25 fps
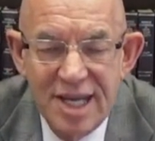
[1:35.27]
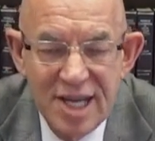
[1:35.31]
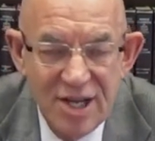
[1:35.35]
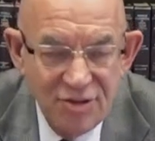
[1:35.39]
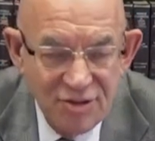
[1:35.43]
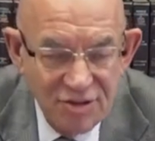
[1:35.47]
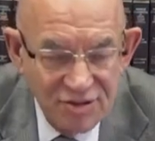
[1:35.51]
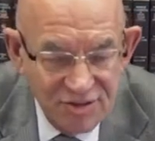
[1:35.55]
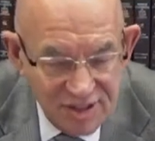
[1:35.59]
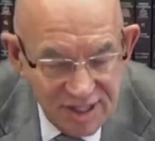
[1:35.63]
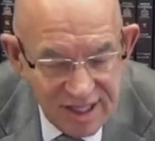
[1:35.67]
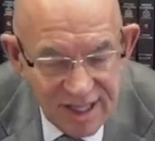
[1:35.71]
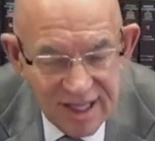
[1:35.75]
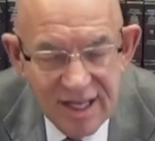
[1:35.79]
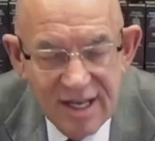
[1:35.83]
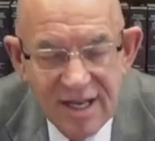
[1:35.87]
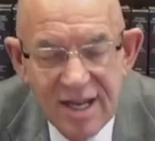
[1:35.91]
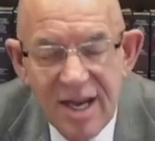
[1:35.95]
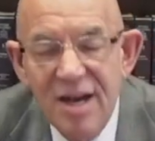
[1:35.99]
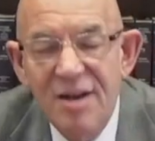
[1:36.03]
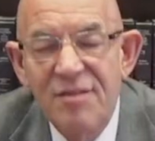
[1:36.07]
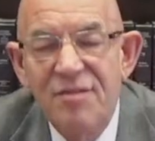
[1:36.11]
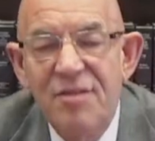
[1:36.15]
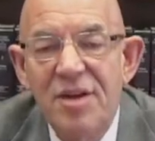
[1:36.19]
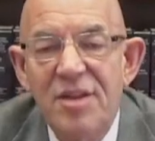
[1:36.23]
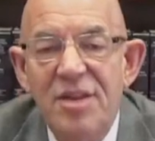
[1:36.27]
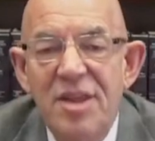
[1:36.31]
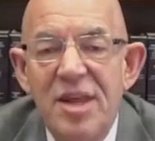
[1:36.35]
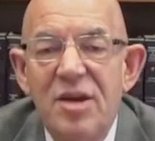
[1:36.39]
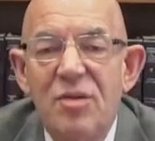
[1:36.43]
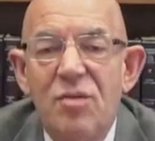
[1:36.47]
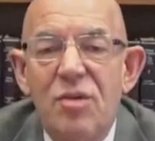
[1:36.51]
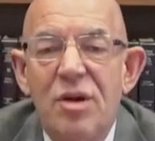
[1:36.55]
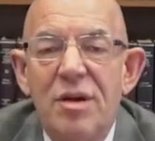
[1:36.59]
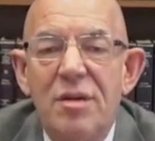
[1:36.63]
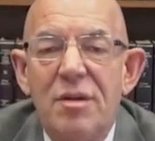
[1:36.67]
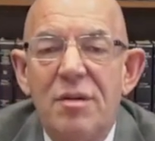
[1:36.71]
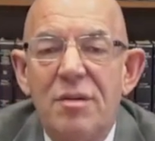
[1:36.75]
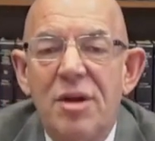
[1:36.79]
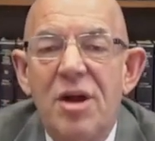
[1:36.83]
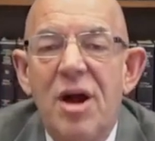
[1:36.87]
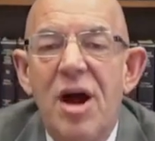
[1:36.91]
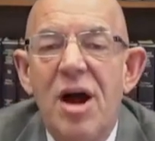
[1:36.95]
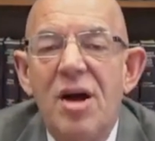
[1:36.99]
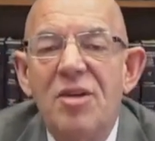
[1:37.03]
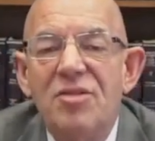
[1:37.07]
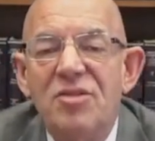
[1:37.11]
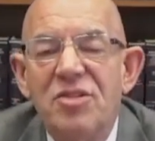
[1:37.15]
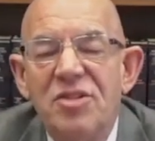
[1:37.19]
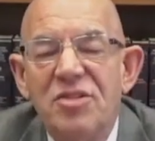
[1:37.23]
Interestingly enough, I think what
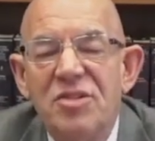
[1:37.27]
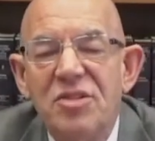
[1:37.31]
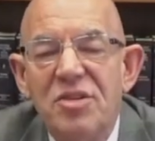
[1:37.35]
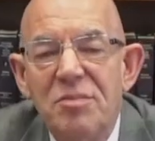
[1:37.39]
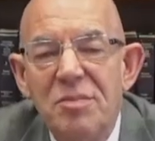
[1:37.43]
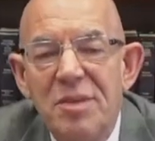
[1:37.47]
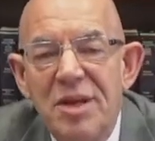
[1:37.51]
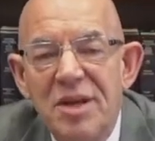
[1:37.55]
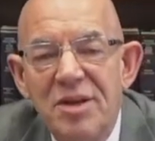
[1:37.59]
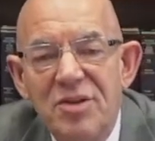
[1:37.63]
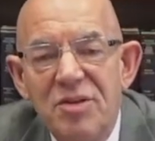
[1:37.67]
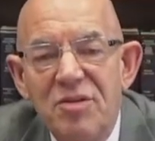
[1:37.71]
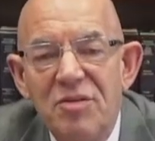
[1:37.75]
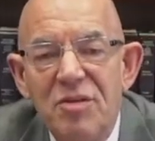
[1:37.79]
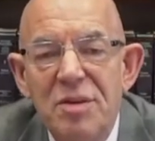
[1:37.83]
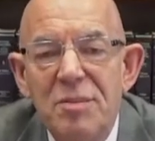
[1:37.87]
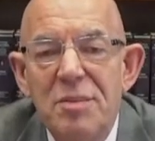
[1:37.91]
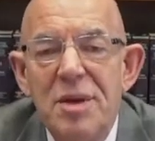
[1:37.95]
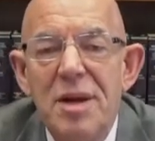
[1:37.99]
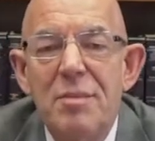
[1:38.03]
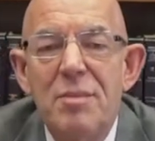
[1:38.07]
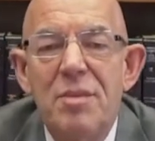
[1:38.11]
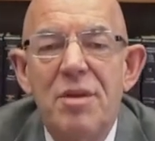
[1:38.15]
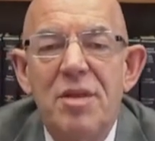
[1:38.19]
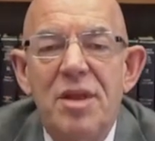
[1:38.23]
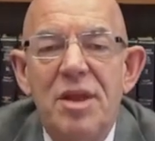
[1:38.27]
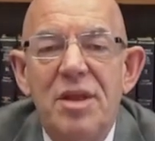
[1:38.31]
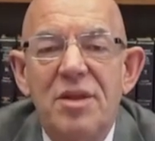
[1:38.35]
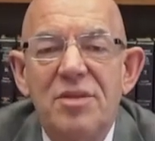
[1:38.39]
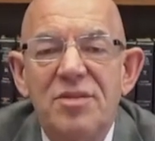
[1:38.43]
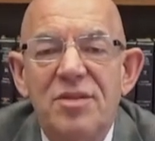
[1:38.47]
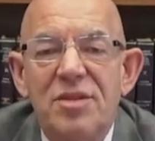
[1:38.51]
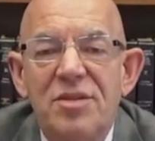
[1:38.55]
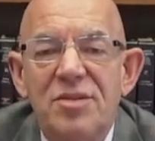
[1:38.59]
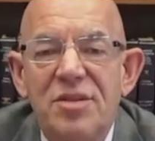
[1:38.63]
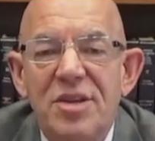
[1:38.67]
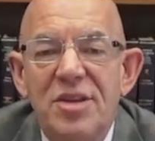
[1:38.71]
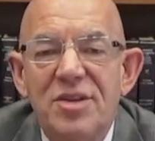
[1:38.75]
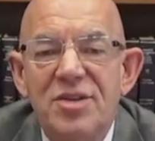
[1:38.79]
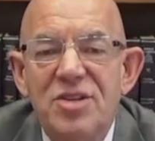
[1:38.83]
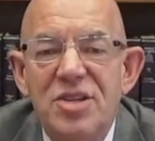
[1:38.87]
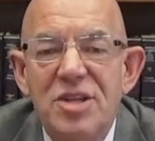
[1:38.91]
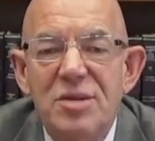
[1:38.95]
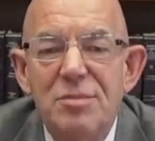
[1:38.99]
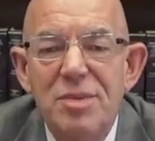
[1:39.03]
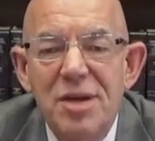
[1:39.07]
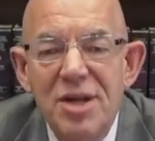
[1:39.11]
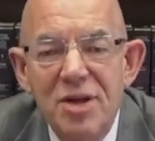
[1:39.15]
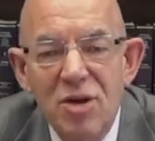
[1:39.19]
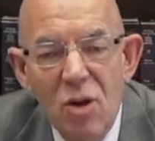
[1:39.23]
causes me to remember this is that
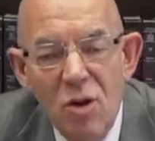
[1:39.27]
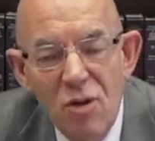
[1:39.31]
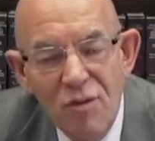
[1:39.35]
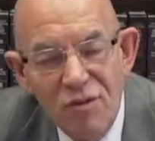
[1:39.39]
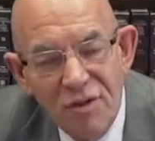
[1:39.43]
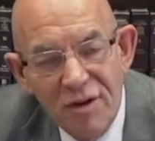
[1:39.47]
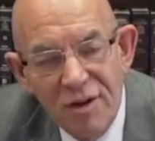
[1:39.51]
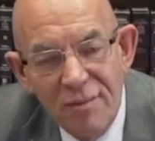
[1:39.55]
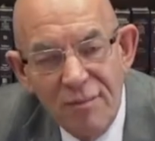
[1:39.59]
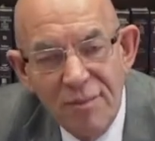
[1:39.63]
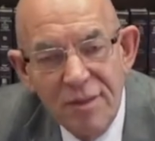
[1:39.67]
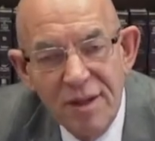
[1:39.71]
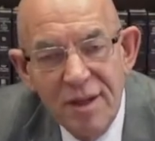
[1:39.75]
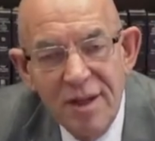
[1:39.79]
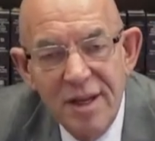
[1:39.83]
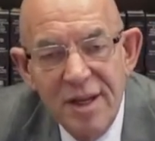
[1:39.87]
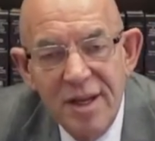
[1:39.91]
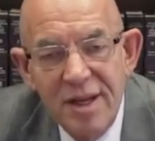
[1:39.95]
she bent over,